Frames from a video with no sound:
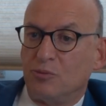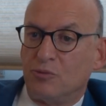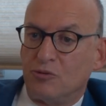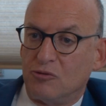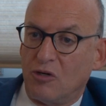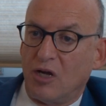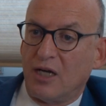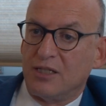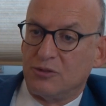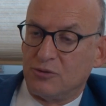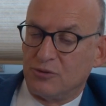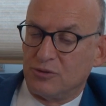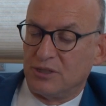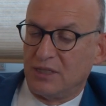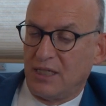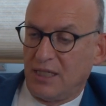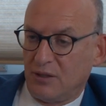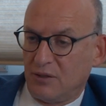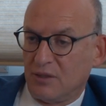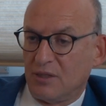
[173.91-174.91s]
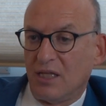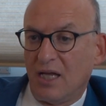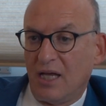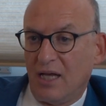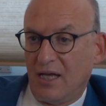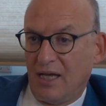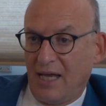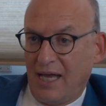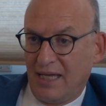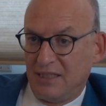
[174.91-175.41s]
parietal cell
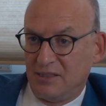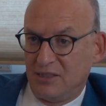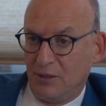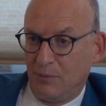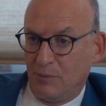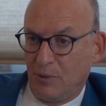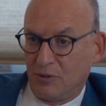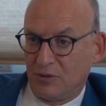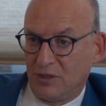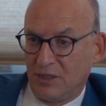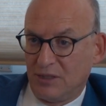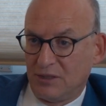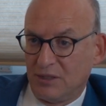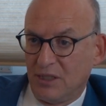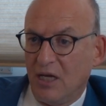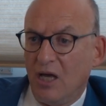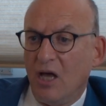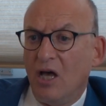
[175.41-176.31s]
uh, antibodies.